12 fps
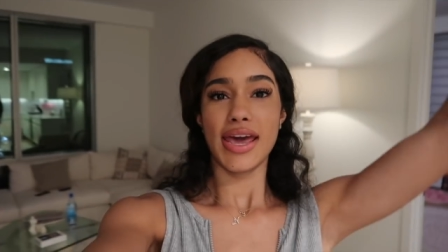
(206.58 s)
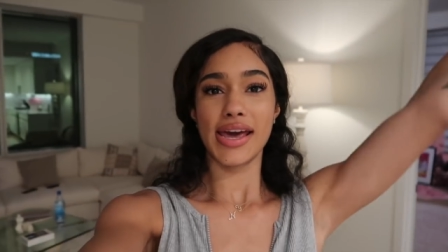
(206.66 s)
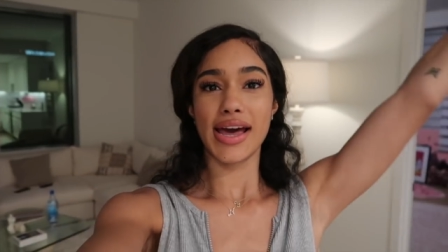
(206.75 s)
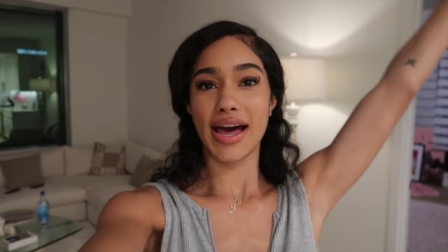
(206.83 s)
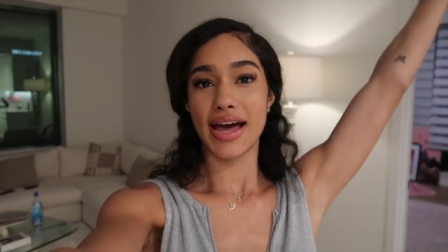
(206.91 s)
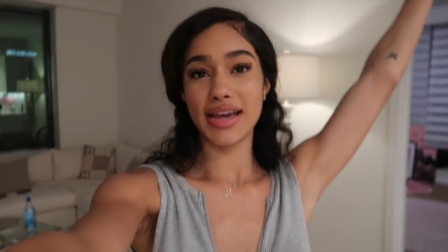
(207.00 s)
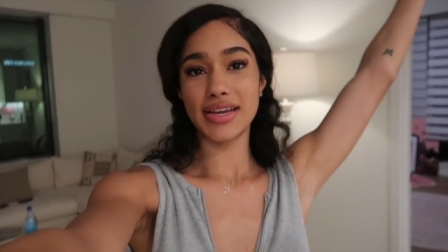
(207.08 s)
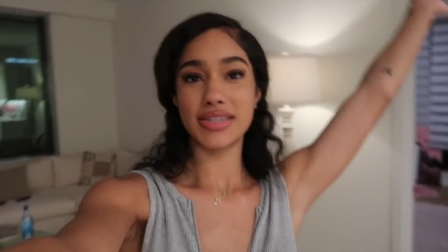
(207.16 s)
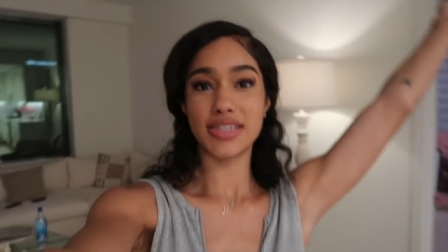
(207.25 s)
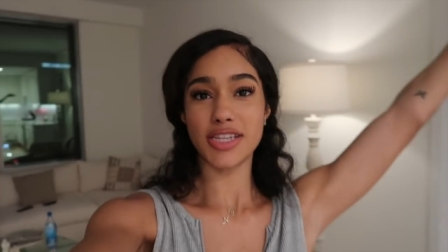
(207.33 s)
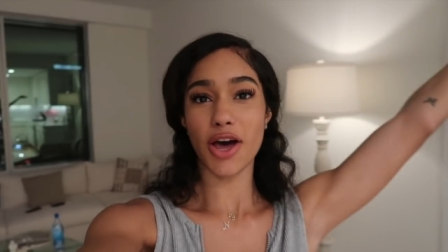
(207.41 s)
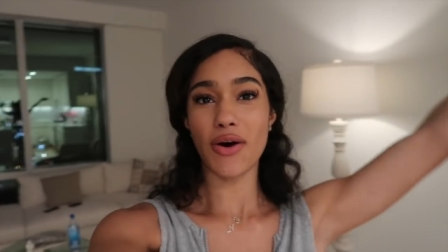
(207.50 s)
Hey
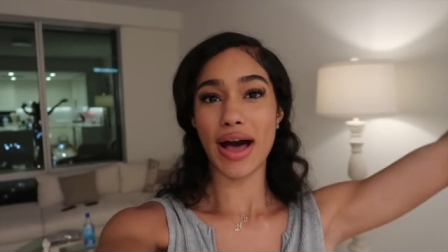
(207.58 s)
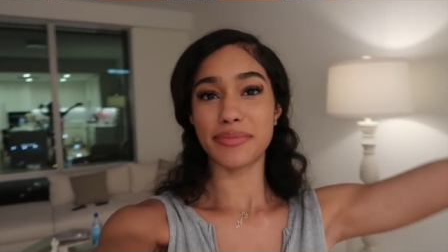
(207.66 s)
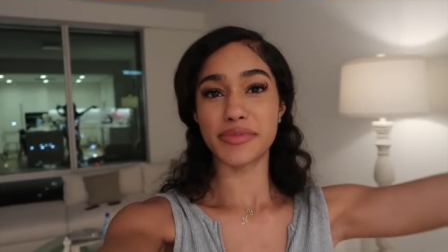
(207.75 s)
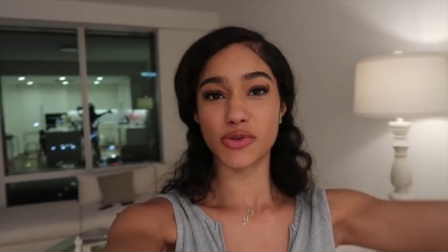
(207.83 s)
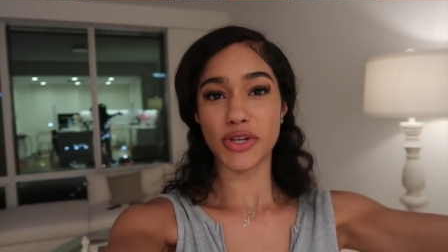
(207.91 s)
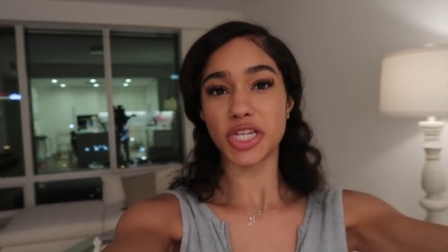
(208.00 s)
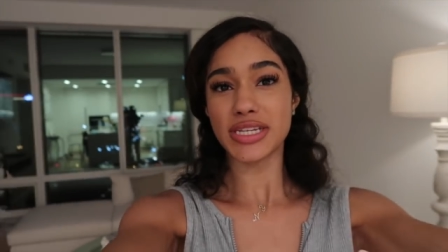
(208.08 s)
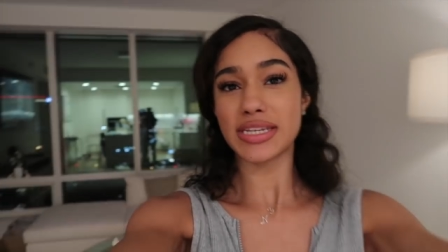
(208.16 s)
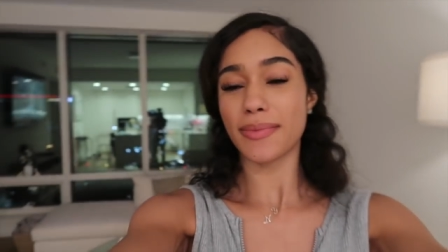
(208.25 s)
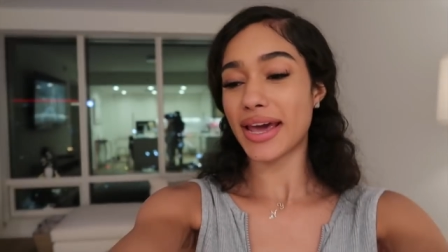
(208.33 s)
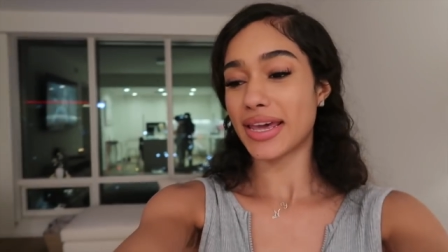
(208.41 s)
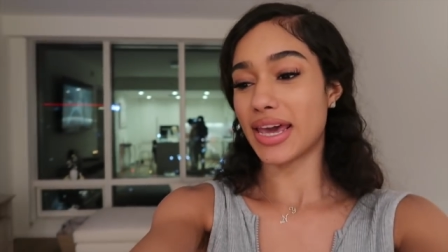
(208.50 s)
guys. So, I'm switching
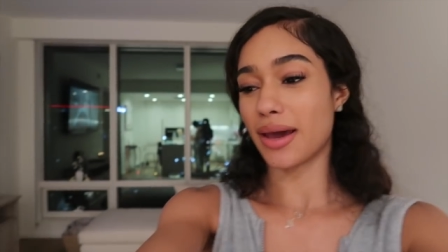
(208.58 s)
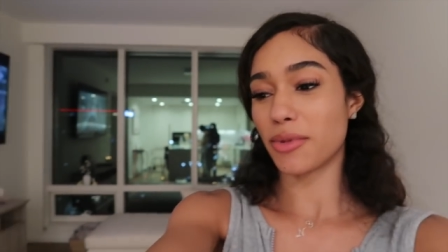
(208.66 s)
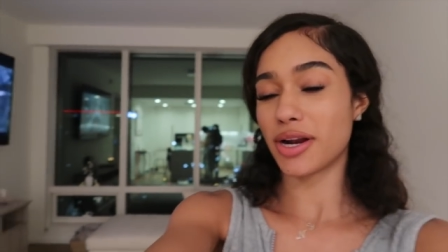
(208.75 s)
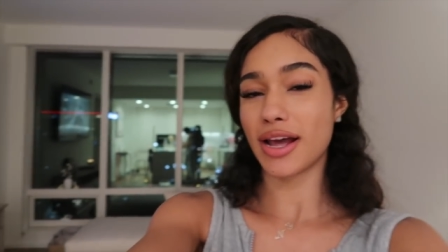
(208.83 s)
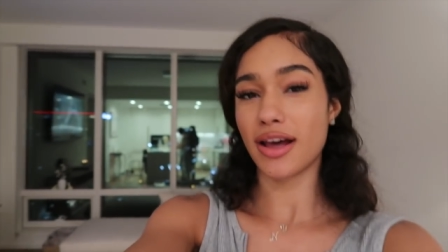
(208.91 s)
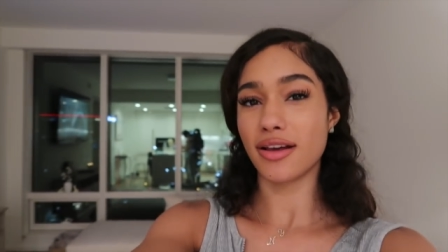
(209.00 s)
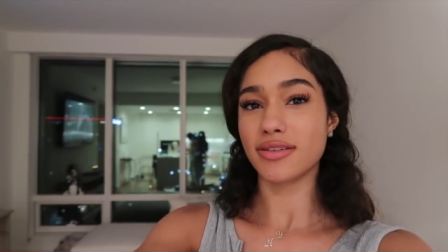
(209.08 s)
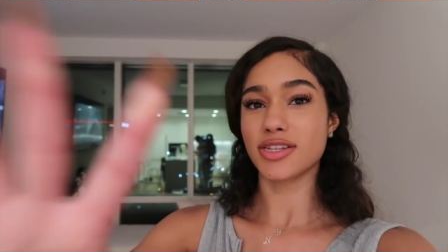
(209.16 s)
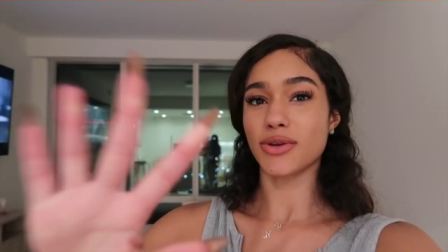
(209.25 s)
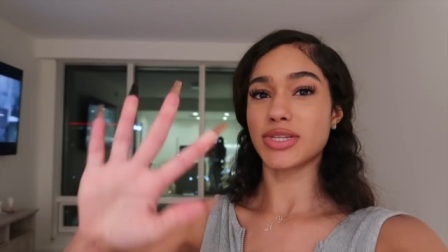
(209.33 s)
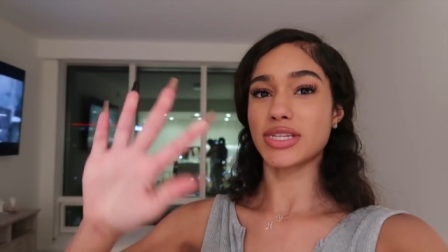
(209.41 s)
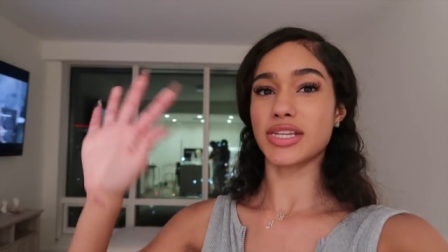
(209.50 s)
to my camera now.
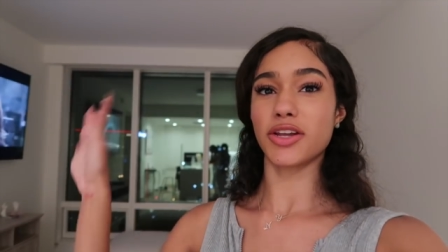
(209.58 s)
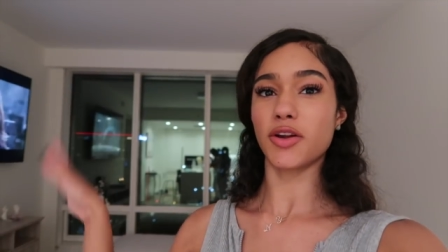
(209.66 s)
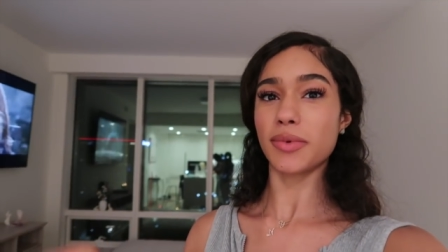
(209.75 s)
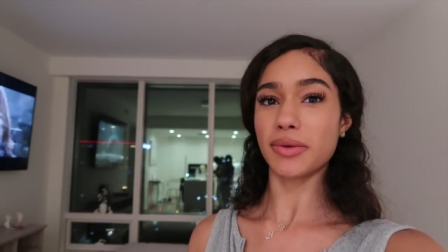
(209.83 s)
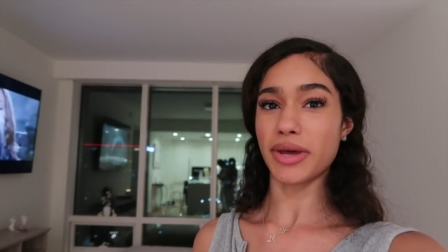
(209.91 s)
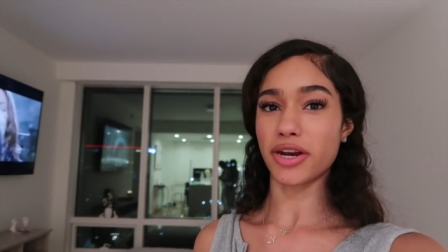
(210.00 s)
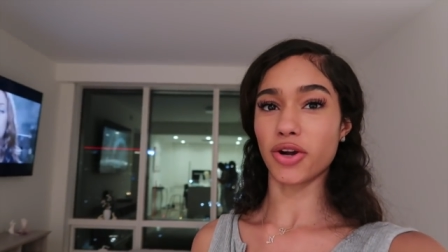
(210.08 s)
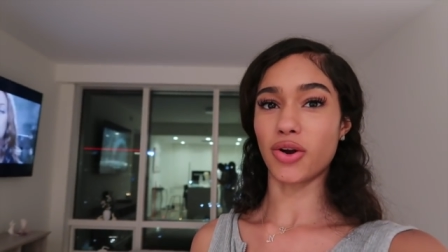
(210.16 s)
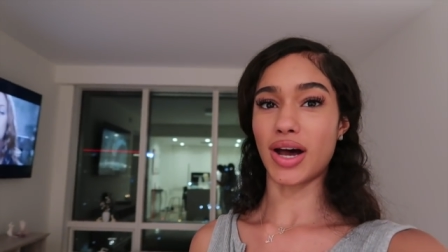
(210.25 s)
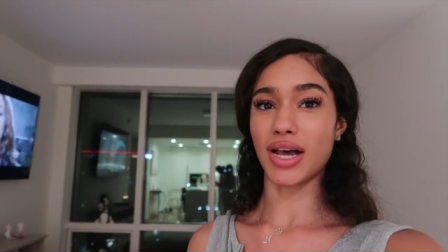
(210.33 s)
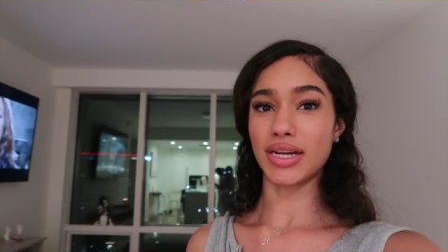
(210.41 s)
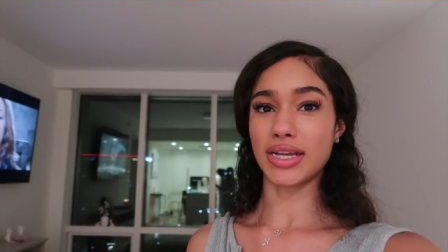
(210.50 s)
So, it's a little bit better
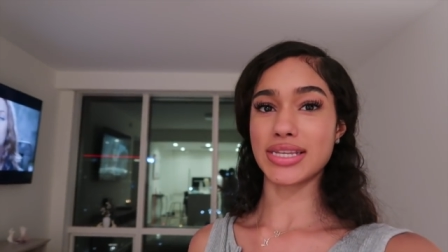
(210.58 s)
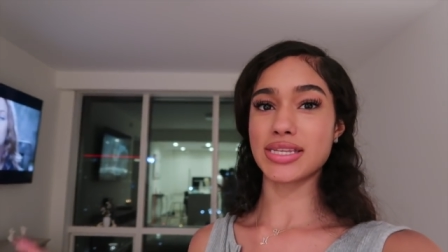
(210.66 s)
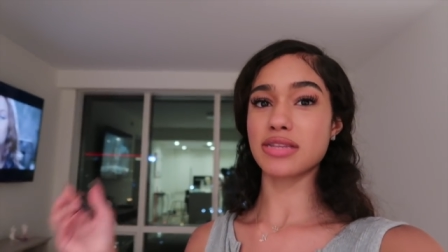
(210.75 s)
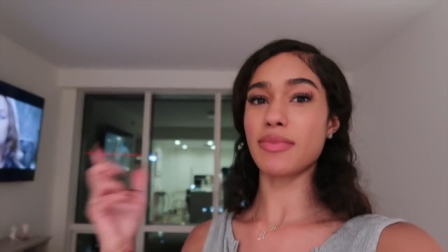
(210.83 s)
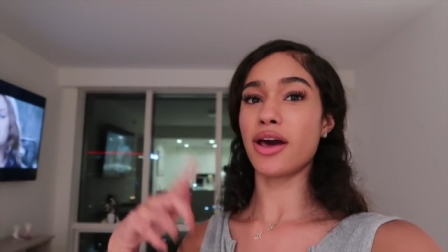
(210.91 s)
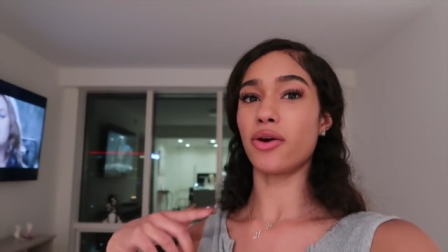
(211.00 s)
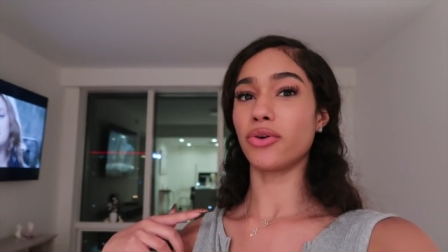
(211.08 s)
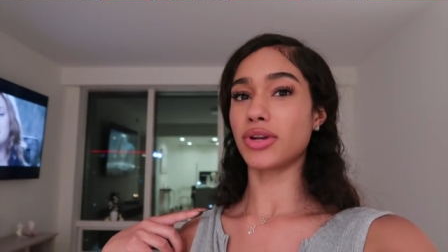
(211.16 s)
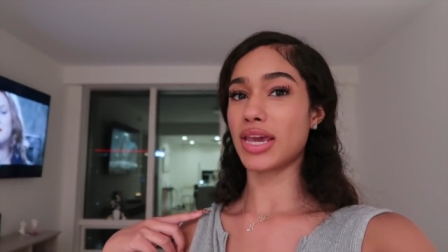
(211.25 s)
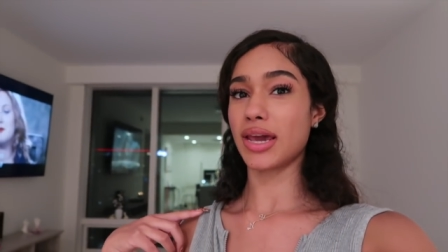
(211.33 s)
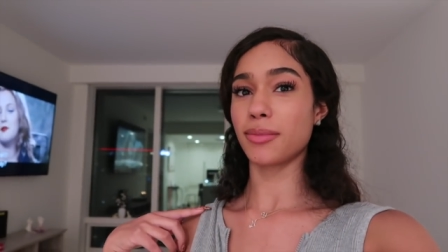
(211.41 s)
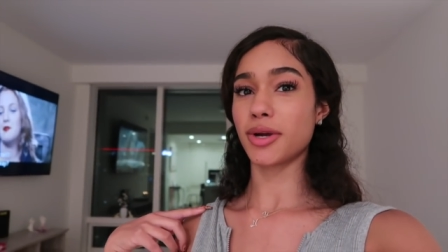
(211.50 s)
quality. This is my old
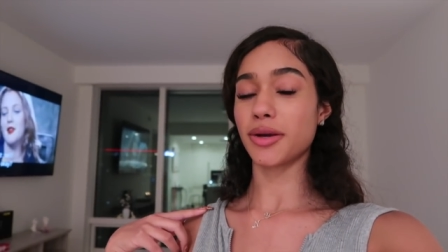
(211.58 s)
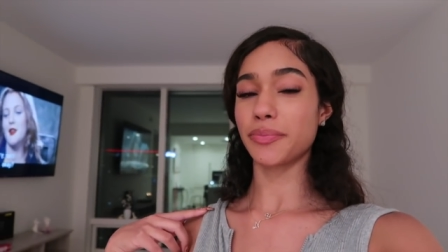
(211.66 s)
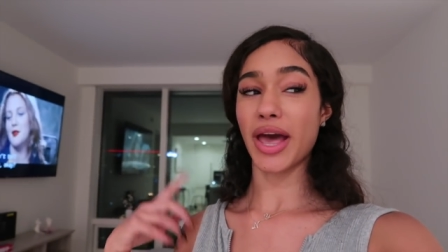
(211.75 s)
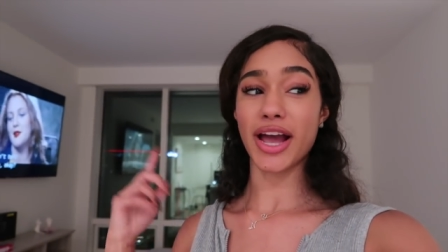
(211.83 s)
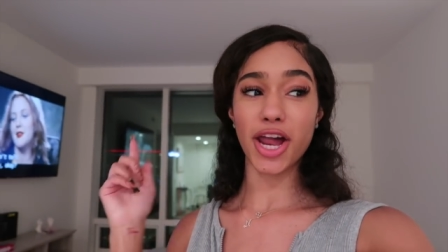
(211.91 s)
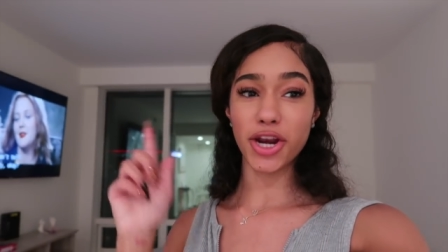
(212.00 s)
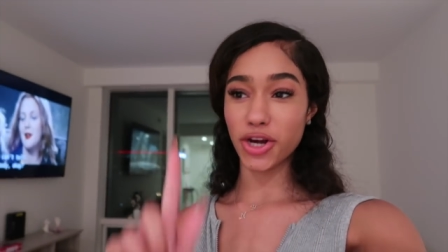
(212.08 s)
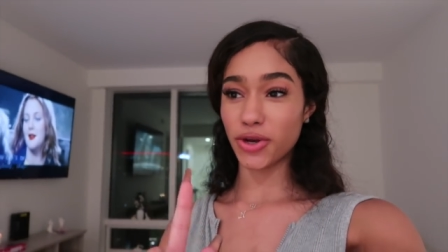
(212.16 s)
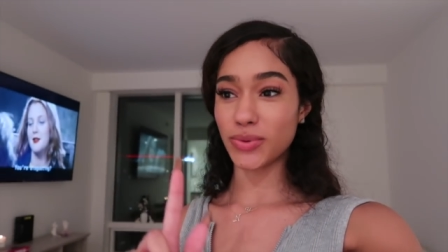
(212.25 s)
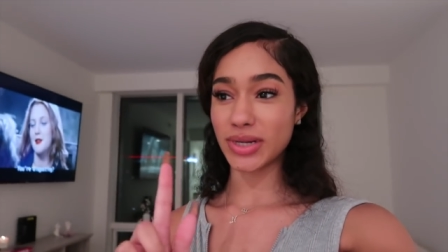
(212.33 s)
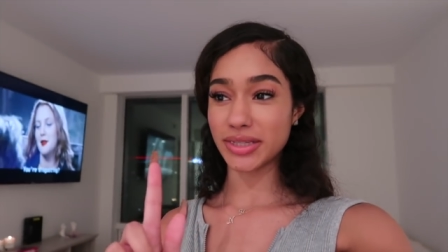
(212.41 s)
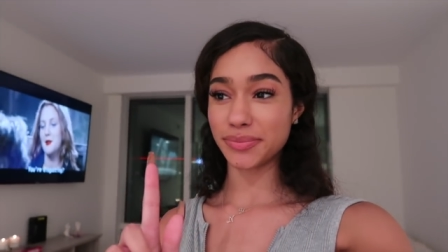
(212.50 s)
camera. I got a new
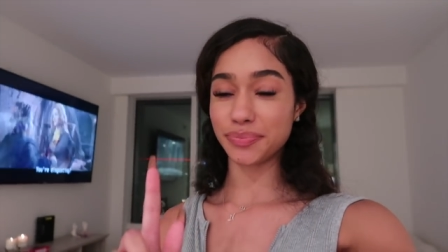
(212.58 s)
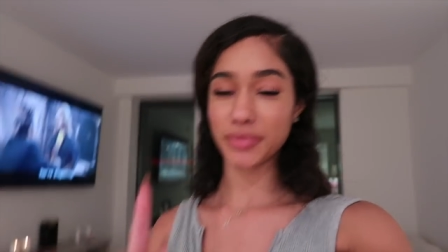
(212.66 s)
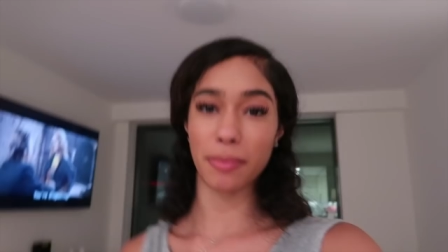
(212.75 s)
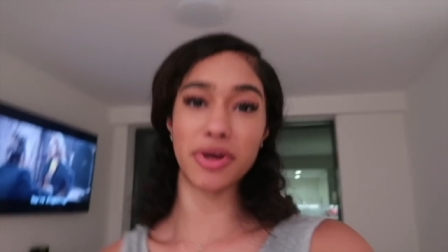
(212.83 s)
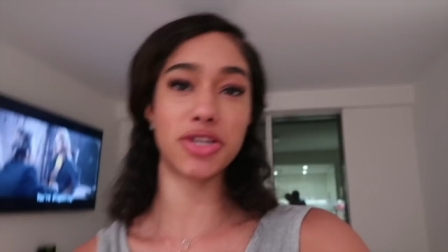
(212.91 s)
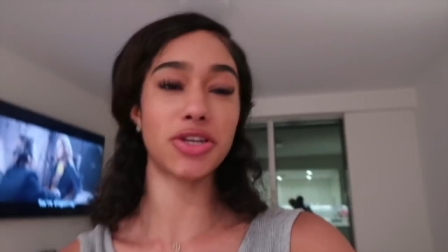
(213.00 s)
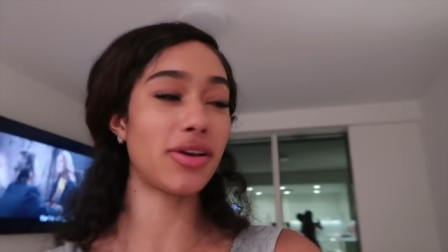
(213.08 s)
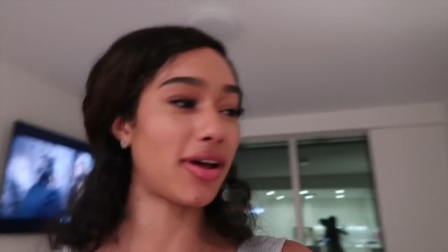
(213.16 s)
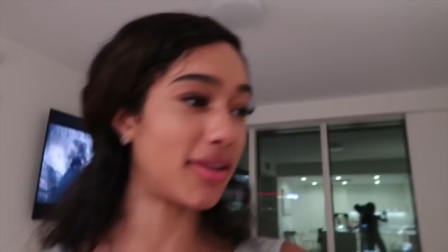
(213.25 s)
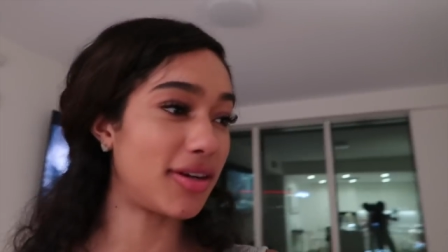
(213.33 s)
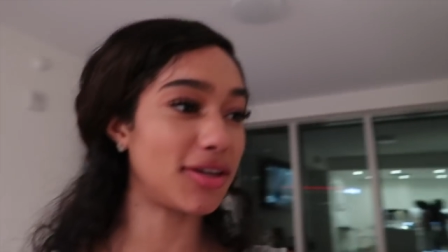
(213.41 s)
one. I'm going to show y'all the